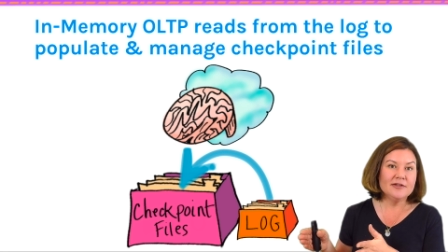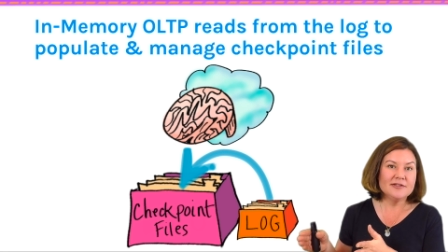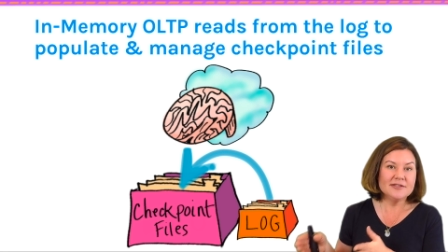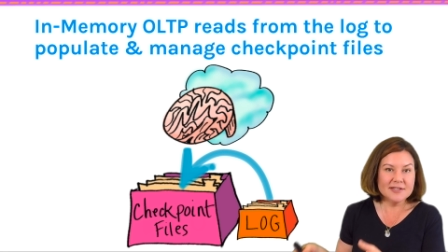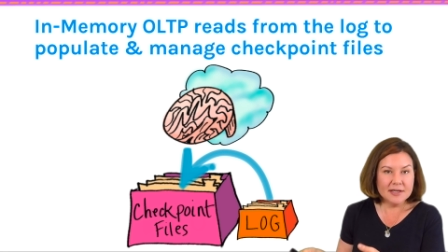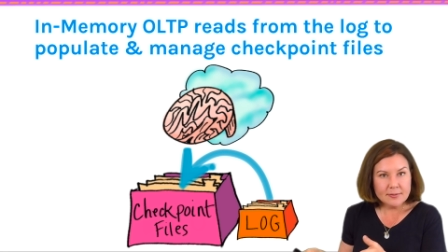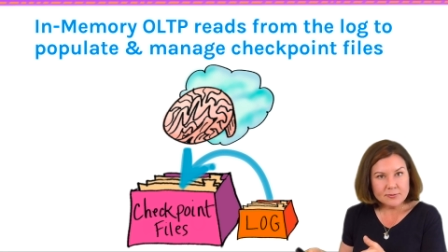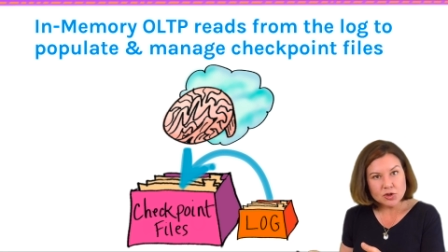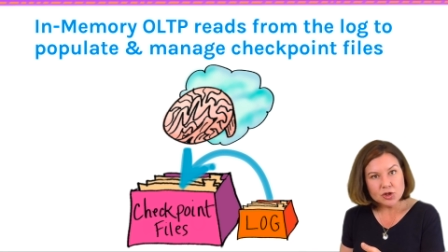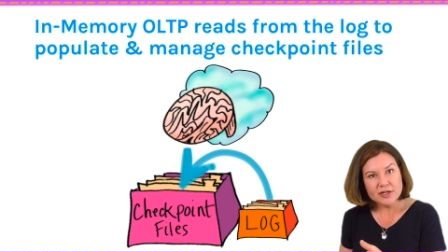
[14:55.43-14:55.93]

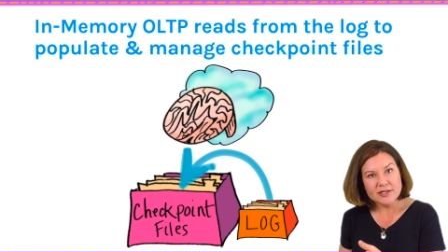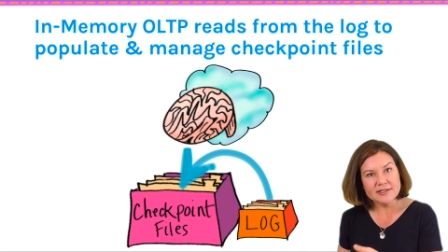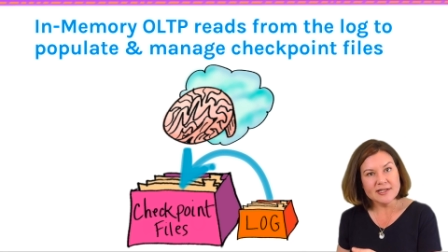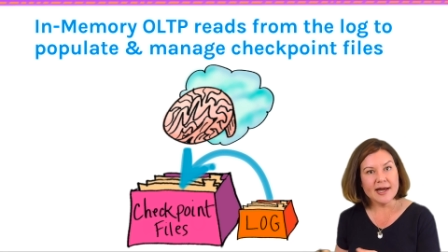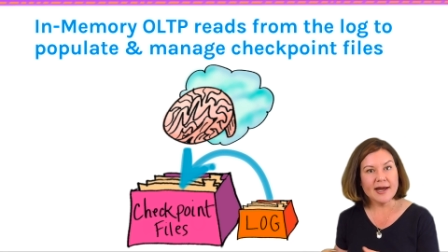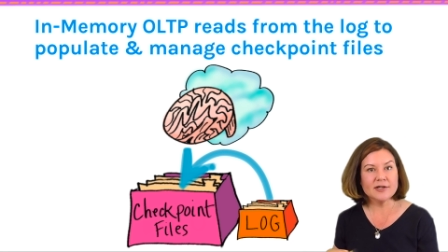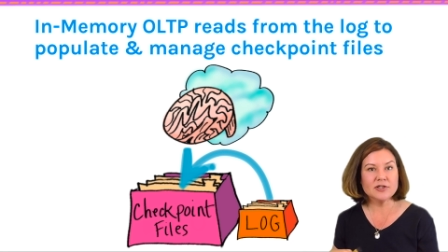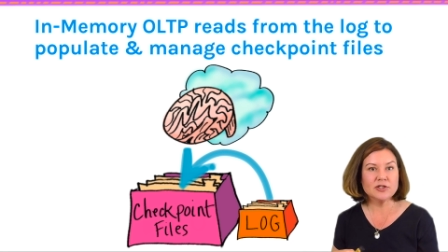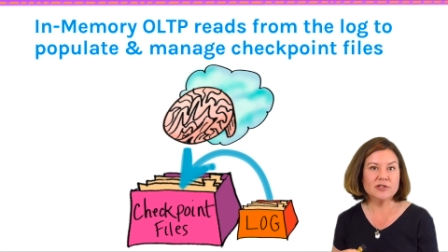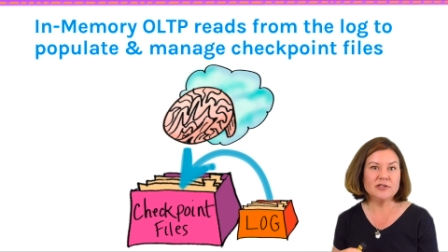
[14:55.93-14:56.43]
some
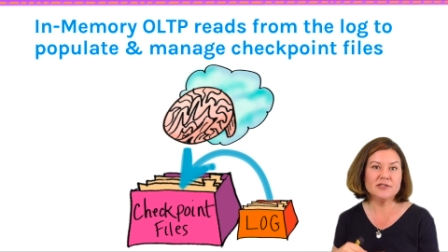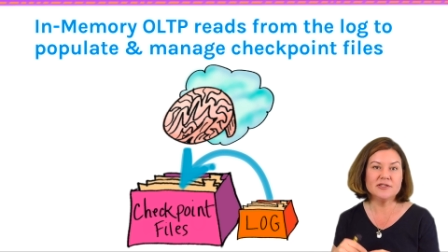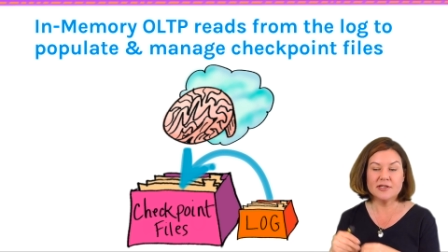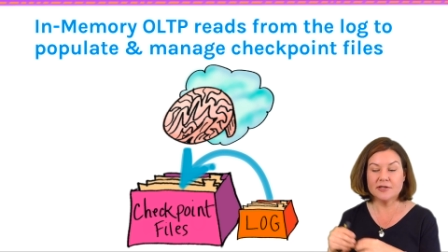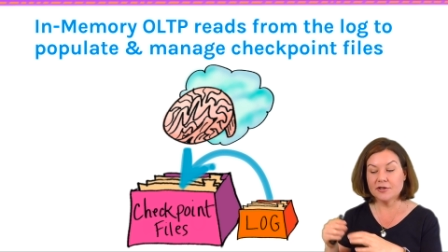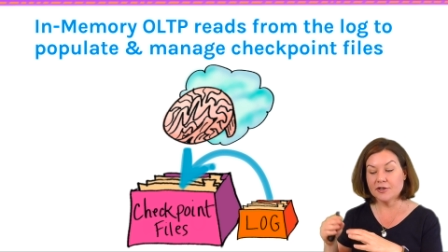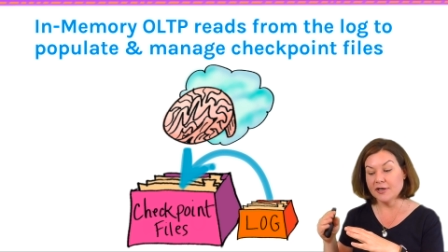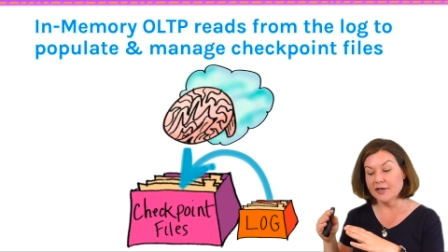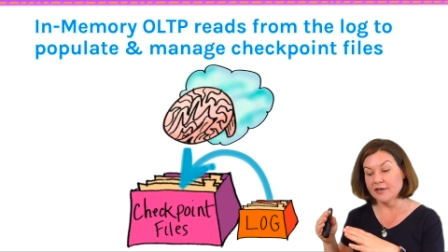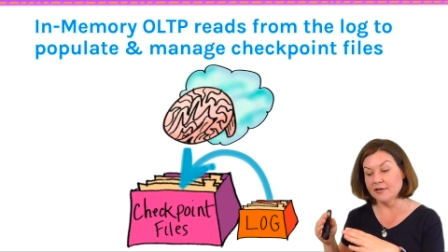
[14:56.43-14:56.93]
transactions that
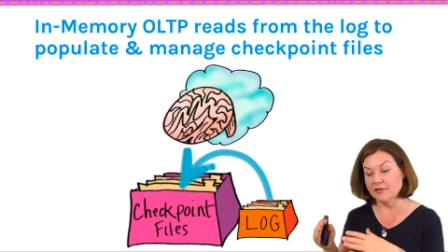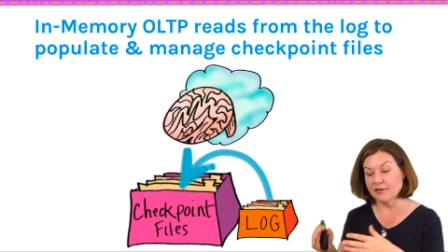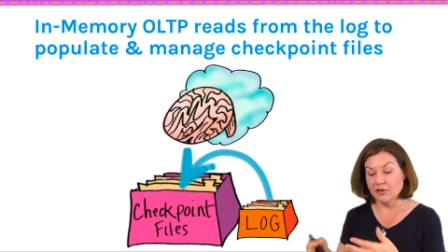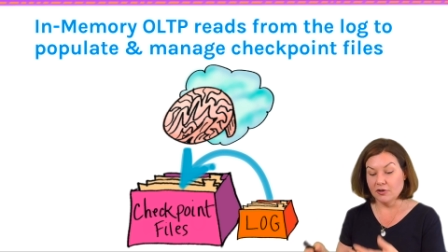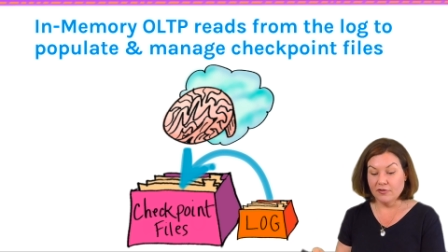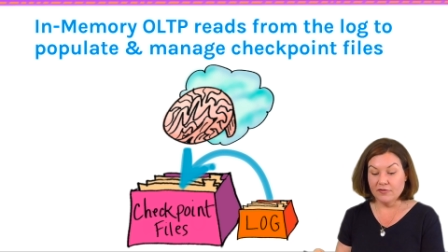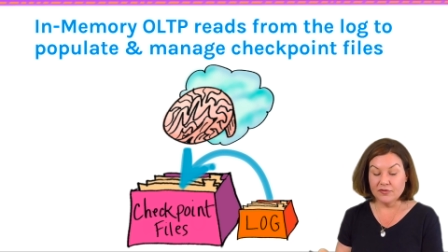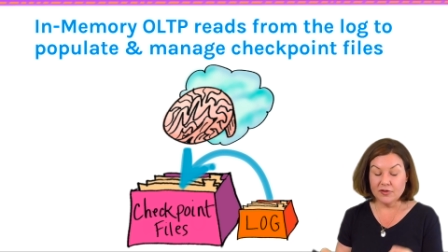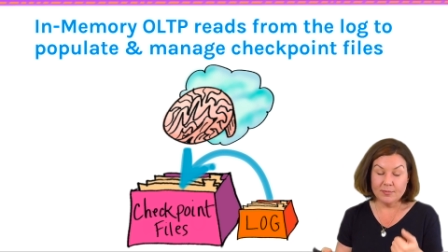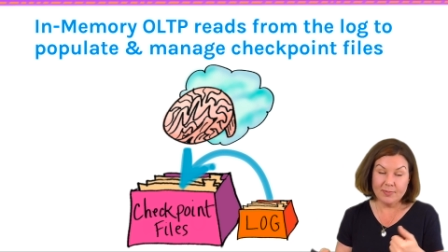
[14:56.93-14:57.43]
are in, you know,
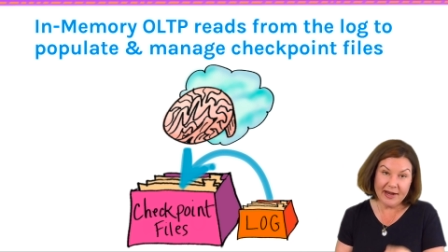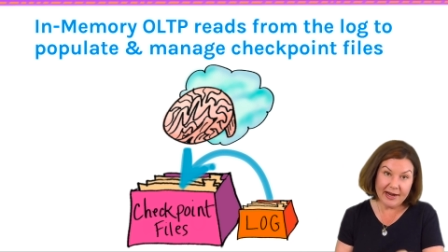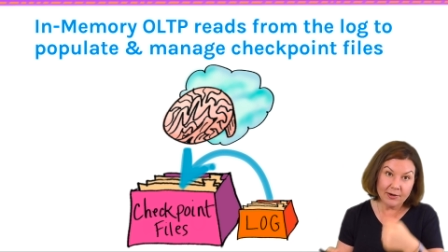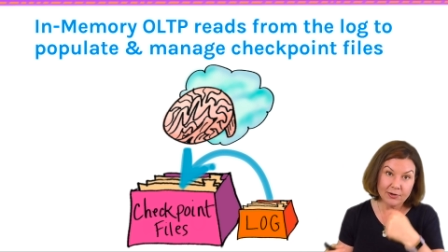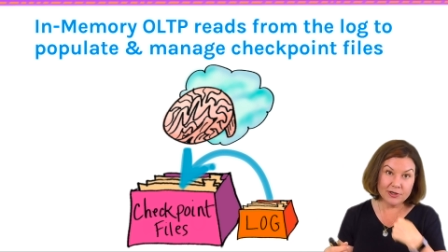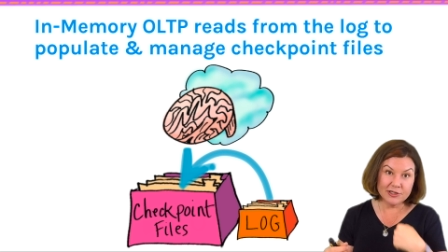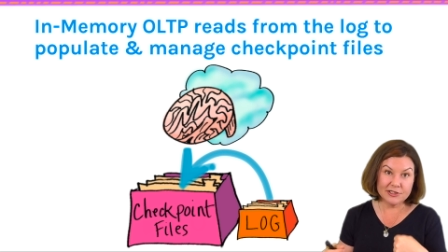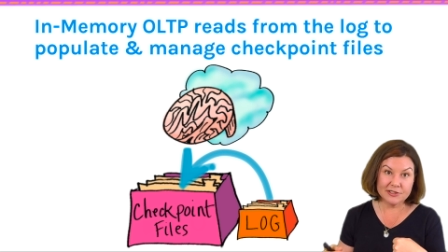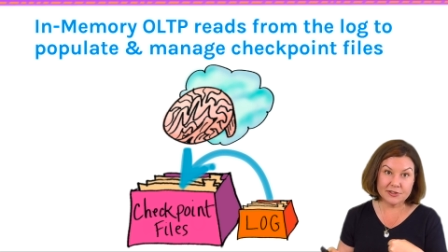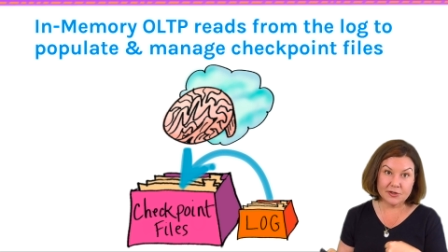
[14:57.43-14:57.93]
if the
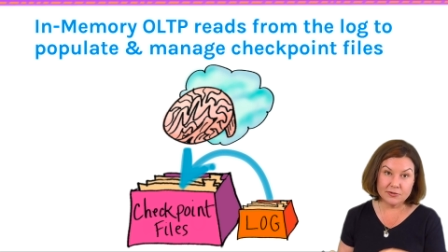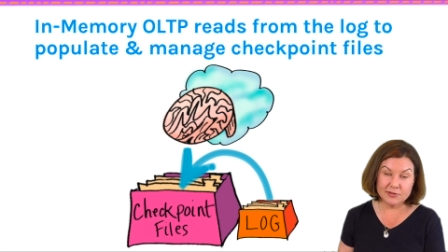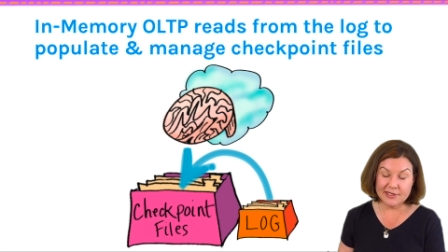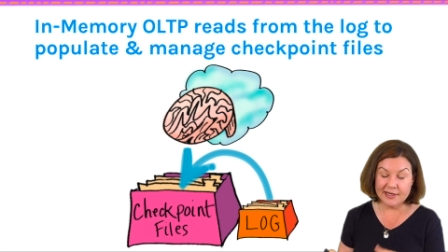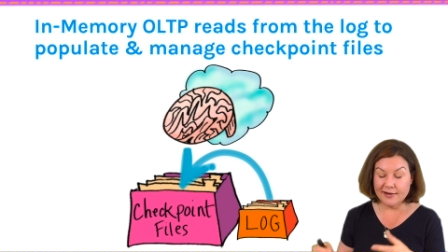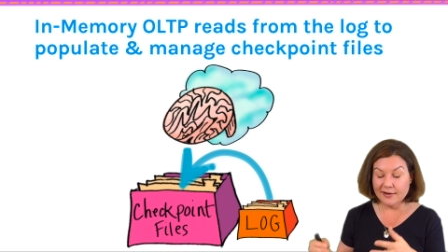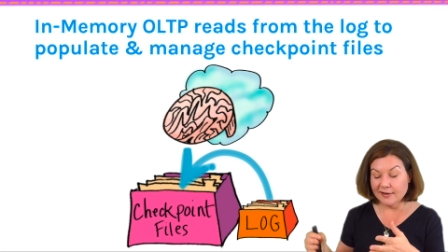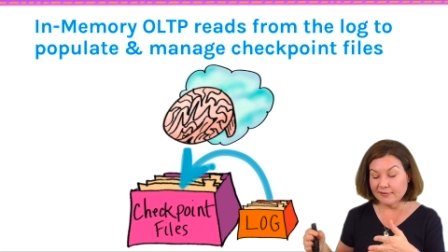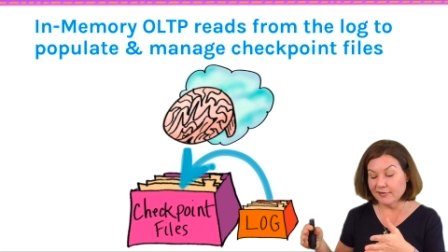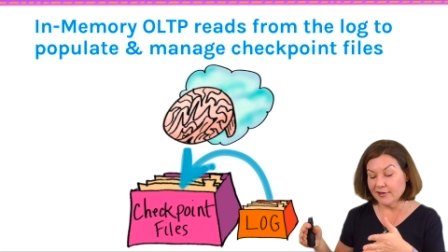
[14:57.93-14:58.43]
power just goes
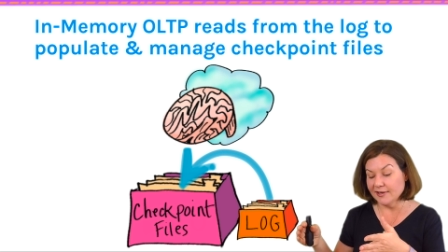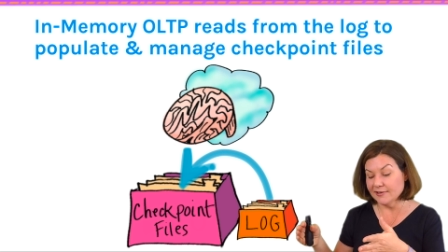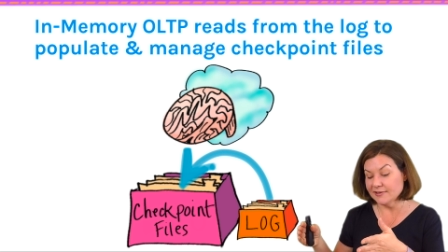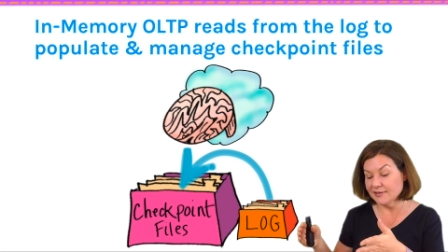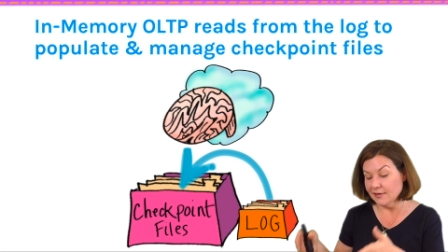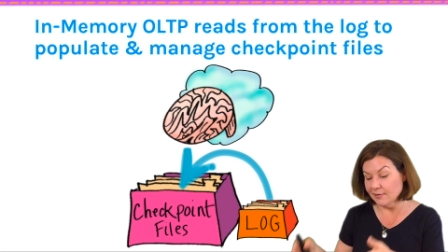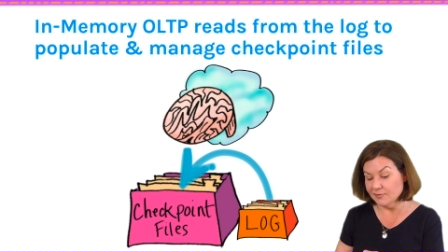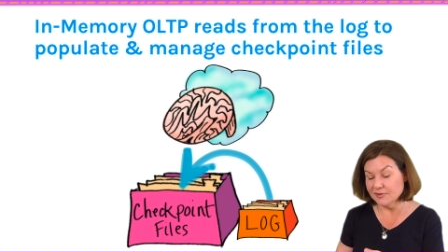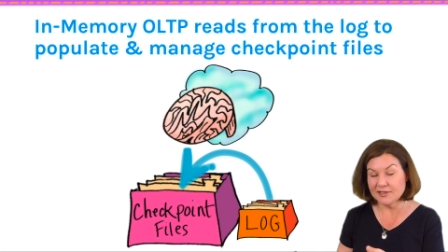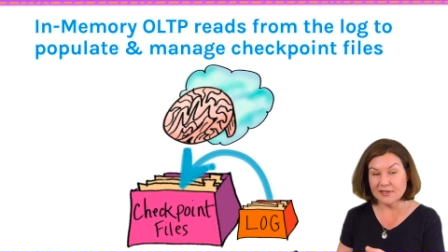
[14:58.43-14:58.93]
out, I've got
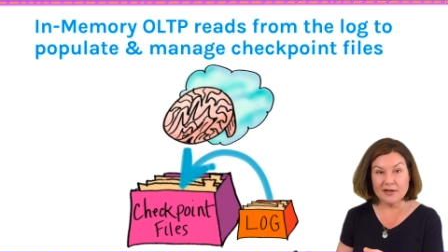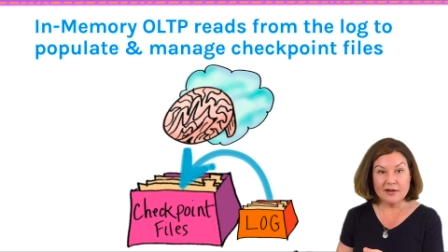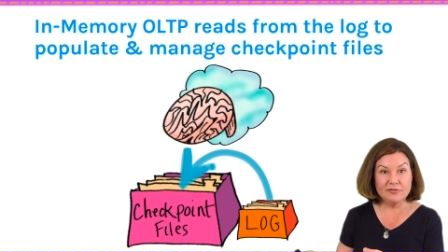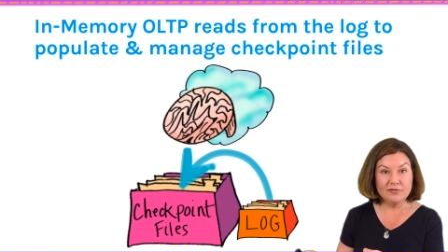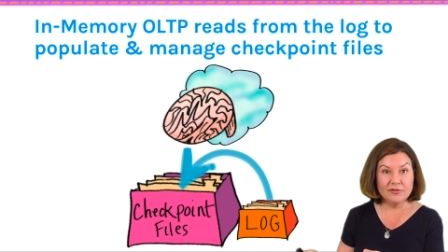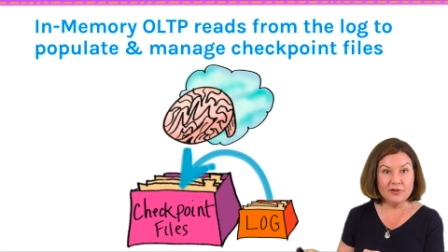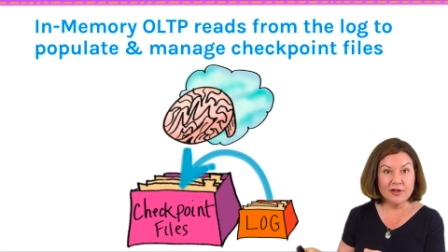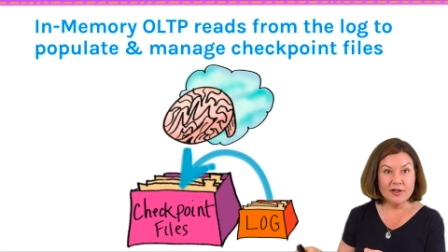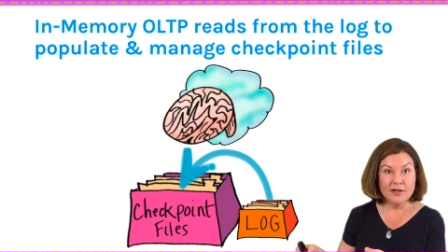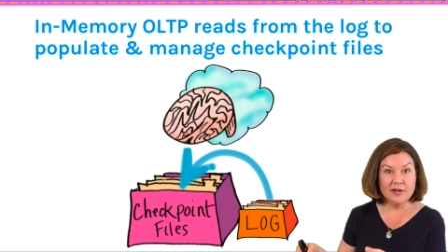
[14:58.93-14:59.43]
some stuff